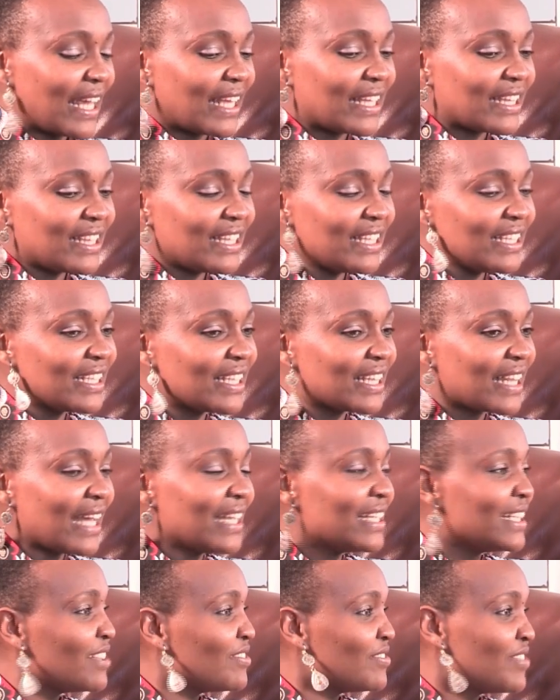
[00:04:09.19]
I think
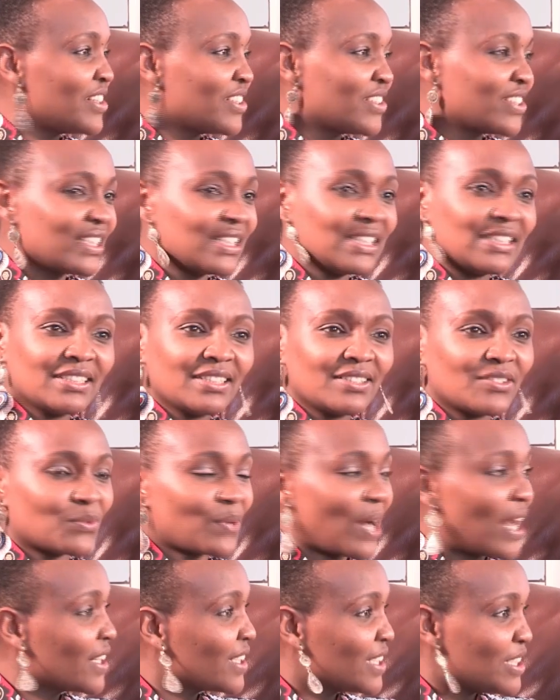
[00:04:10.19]
that never really
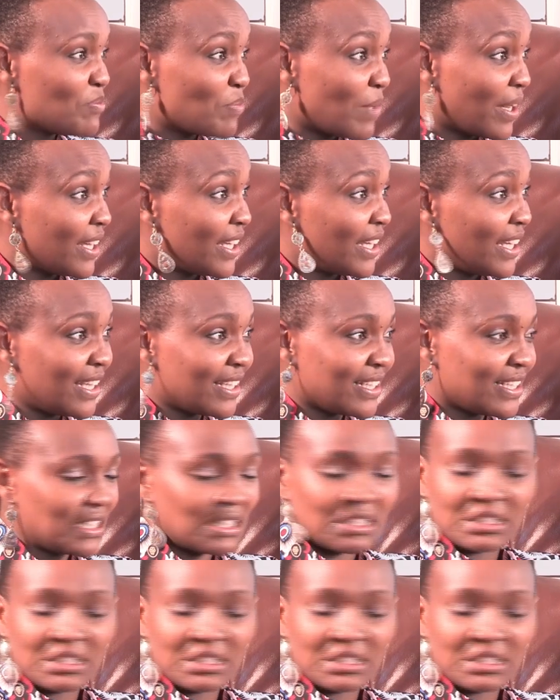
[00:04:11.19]
rang in my head.